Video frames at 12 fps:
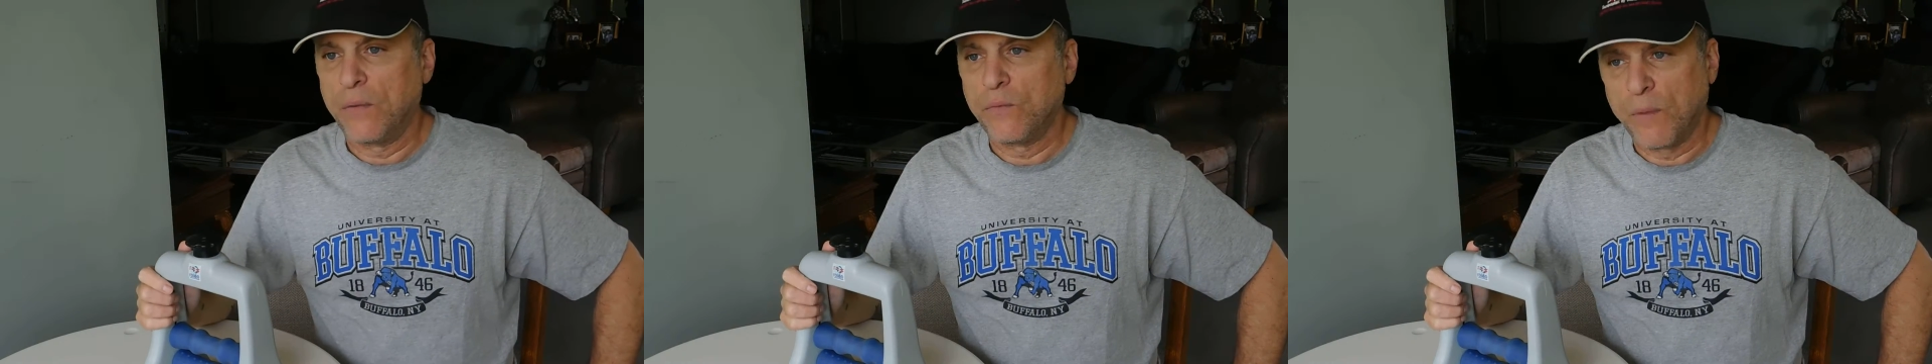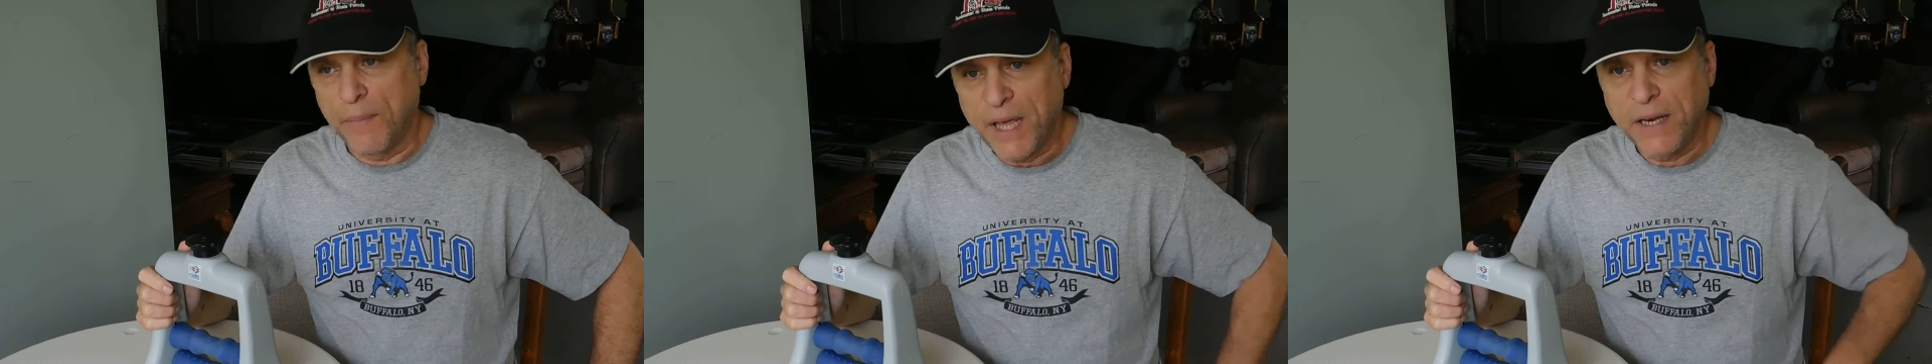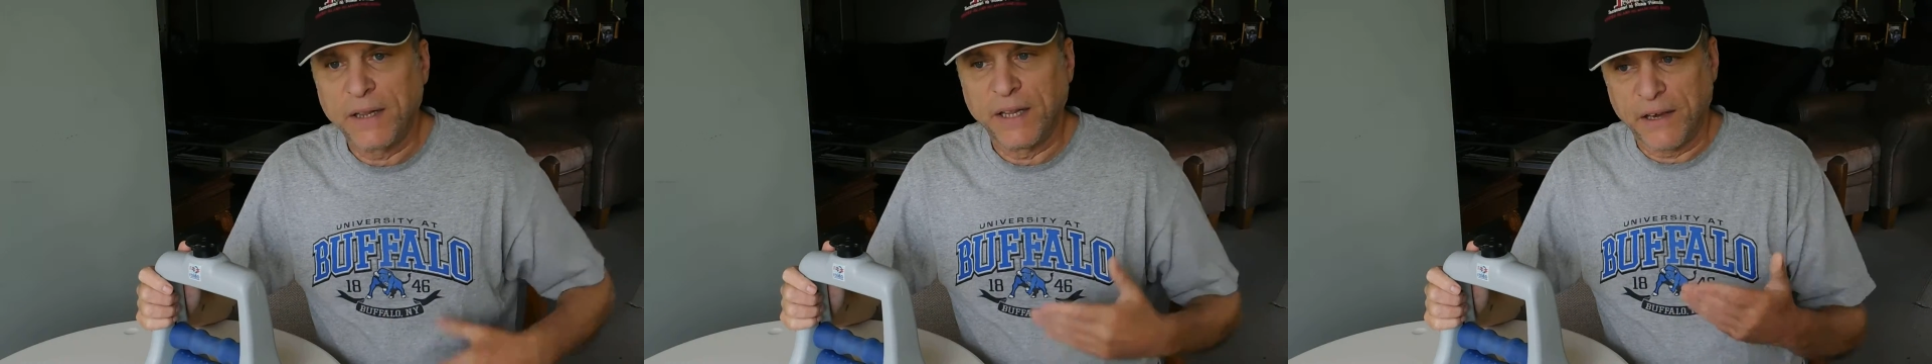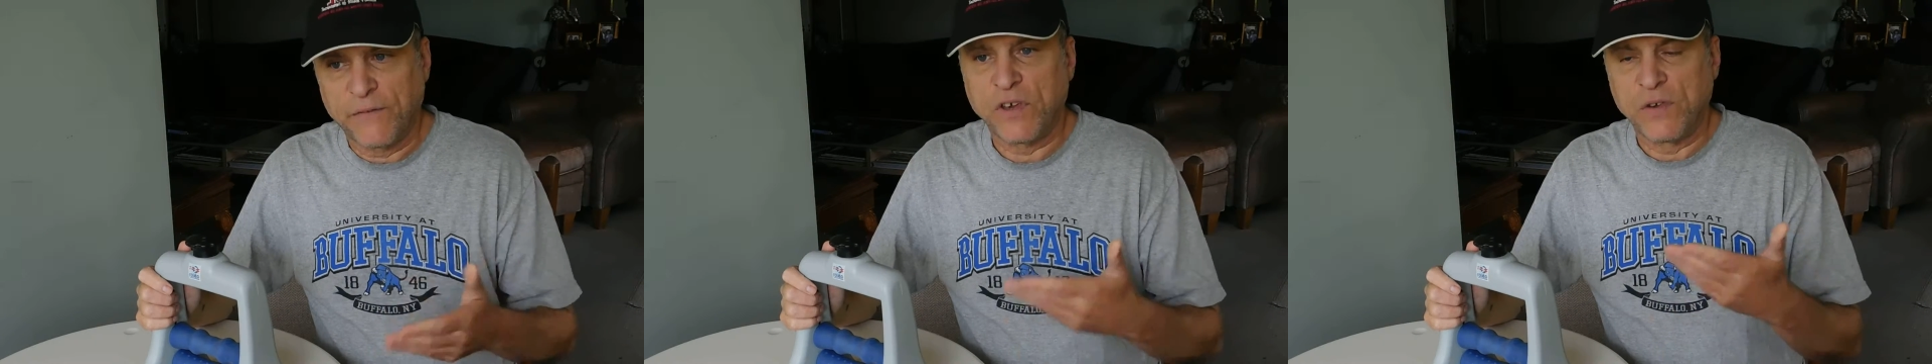
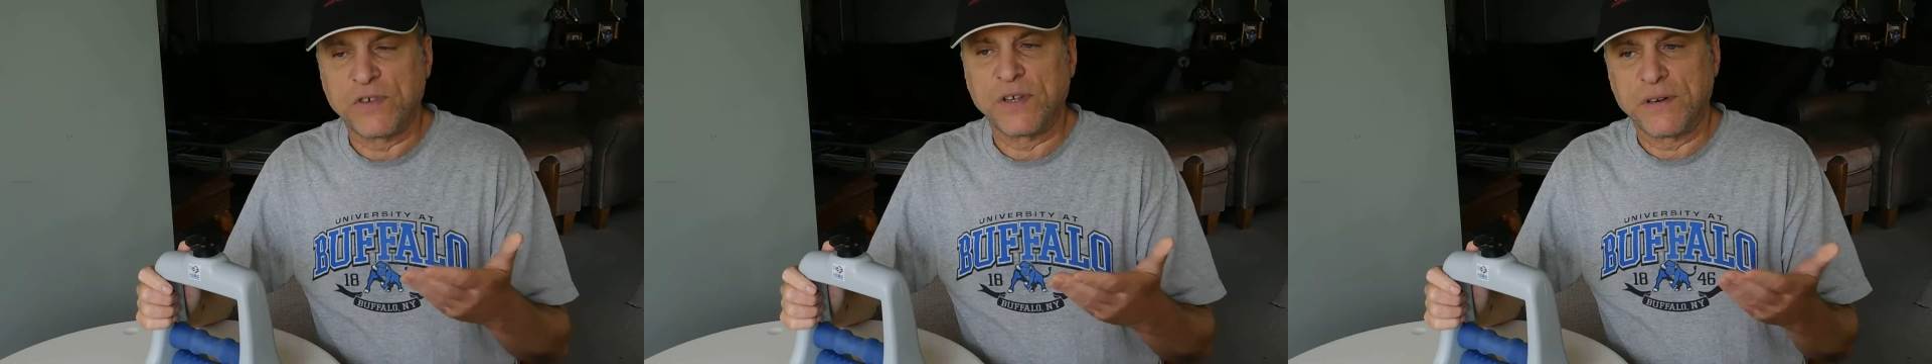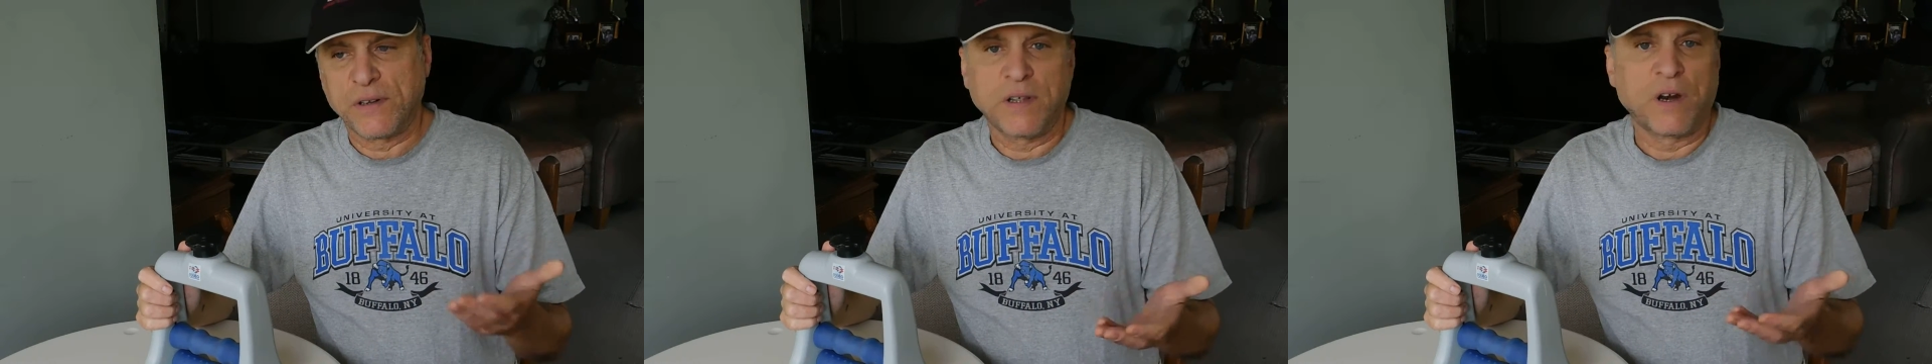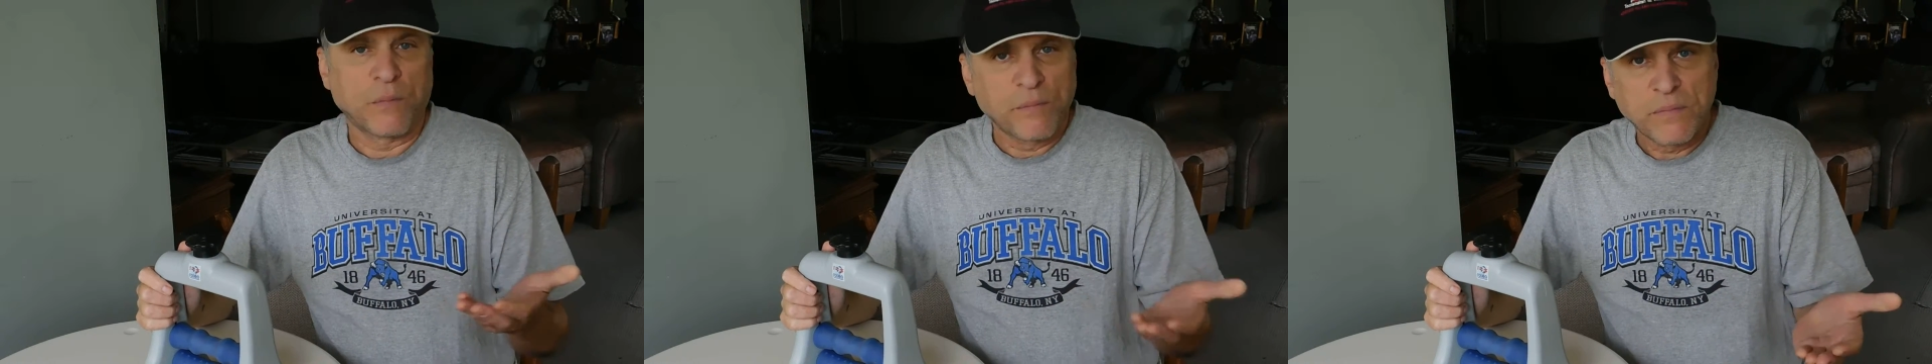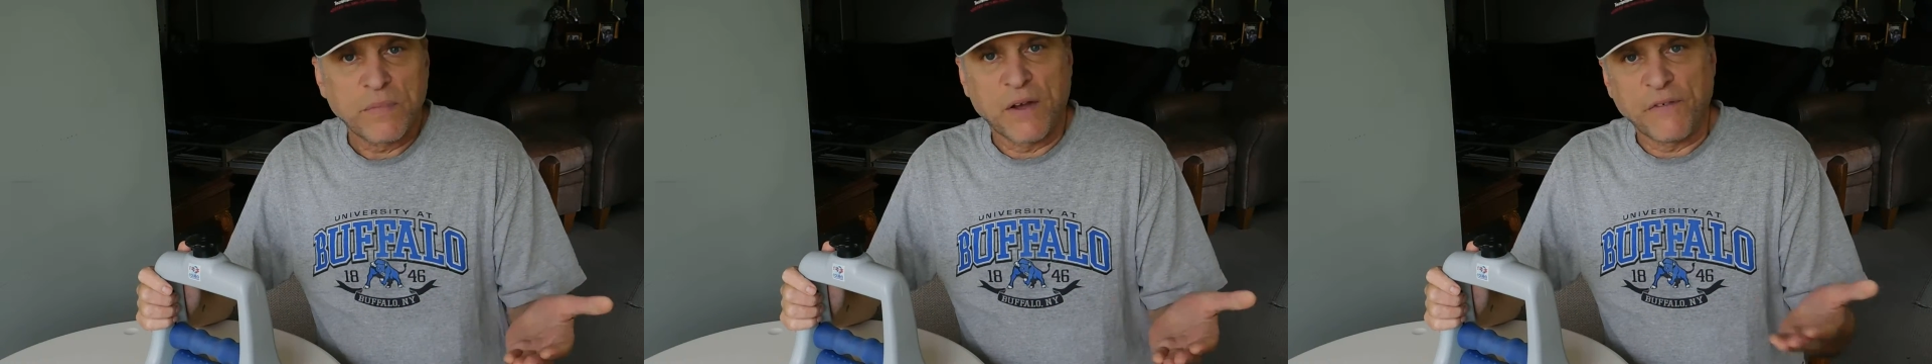repeatedly if you use it,
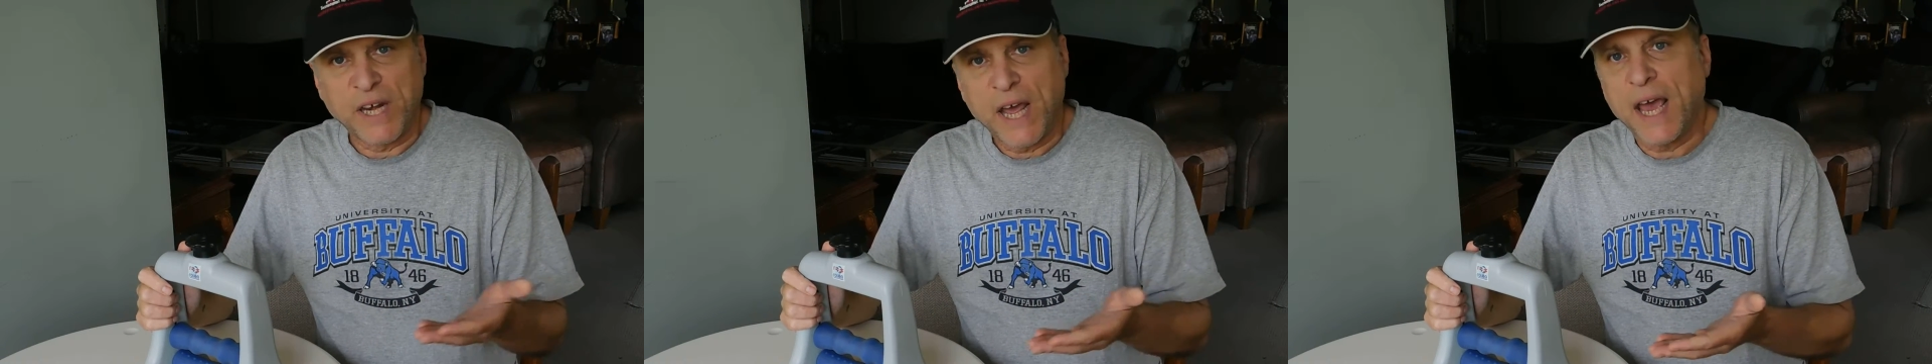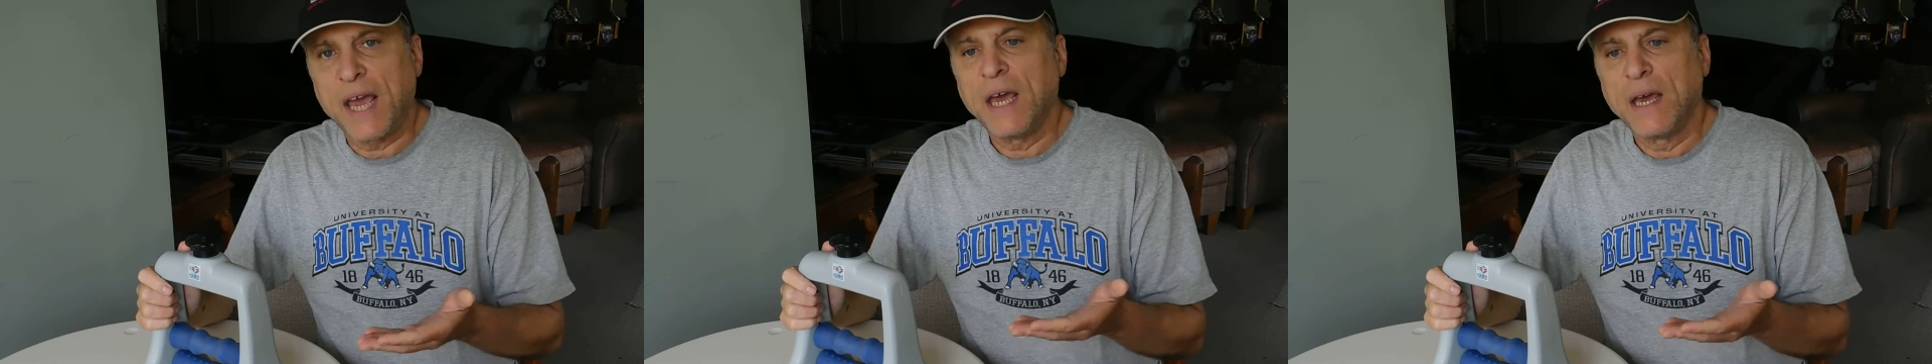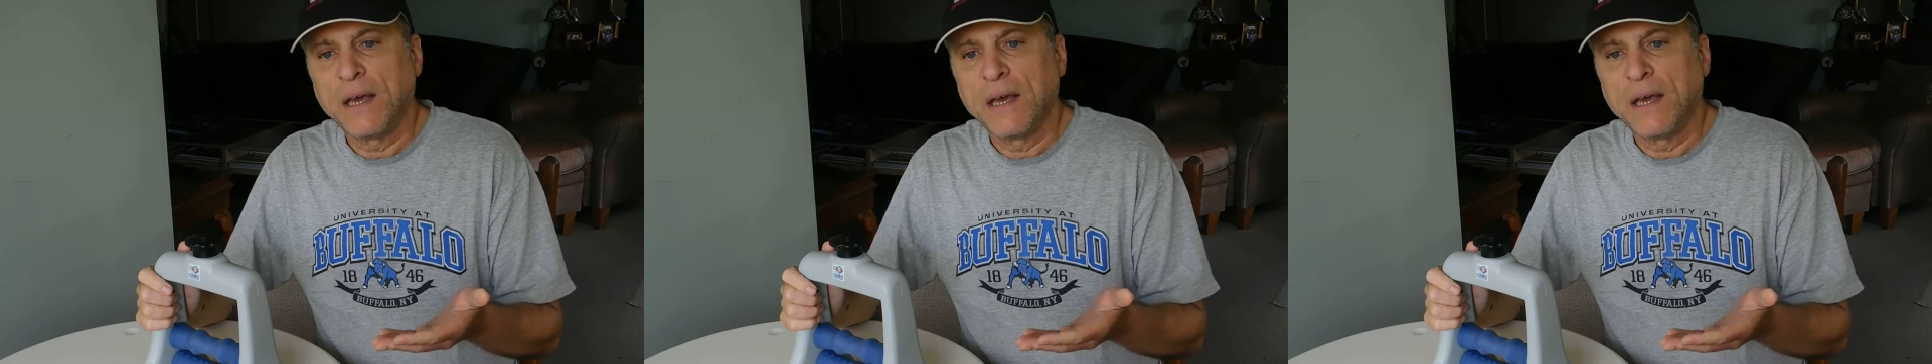every day.